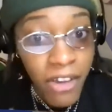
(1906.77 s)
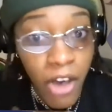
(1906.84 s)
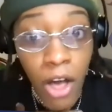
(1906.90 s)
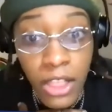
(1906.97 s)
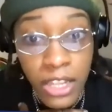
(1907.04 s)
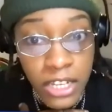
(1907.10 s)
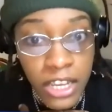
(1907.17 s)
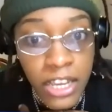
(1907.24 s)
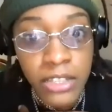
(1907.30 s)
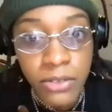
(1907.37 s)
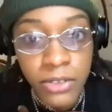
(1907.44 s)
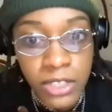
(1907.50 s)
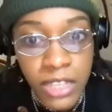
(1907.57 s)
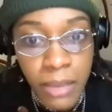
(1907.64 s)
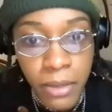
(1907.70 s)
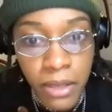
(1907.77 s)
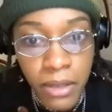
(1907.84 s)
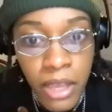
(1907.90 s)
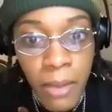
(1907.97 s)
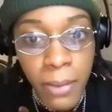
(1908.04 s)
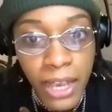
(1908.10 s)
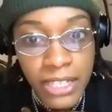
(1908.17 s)
I call it an ignorant
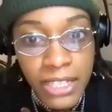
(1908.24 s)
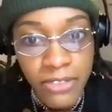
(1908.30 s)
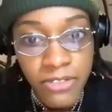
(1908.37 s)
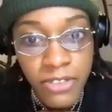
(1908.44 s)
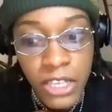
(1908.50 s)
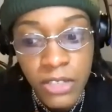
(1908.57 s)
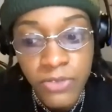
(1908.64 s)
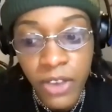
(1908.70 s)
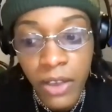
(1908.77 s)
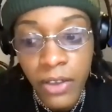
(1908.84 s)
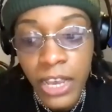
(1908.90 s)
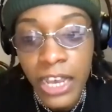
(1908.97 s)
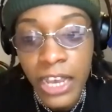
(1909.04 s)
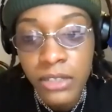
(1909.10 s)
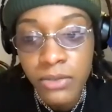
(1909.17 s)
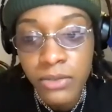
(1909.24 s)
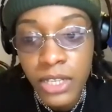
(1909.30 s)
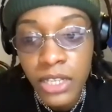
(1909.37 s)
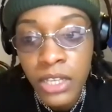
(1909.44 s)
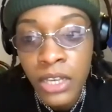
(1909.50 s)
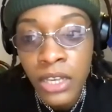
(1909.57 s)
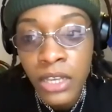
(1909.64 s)
statement because it's very
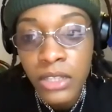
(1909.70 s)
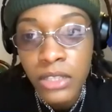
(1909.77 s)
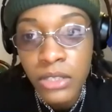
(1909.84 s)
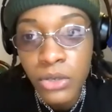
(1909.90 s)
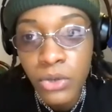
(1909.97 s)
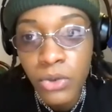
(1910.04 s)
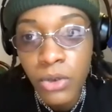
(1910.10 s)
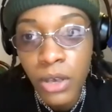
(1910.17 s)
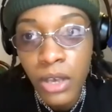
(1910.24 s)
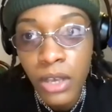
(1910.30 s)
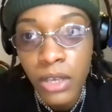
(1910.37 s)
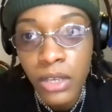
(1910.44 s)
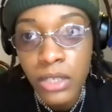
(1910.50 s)
ignorant to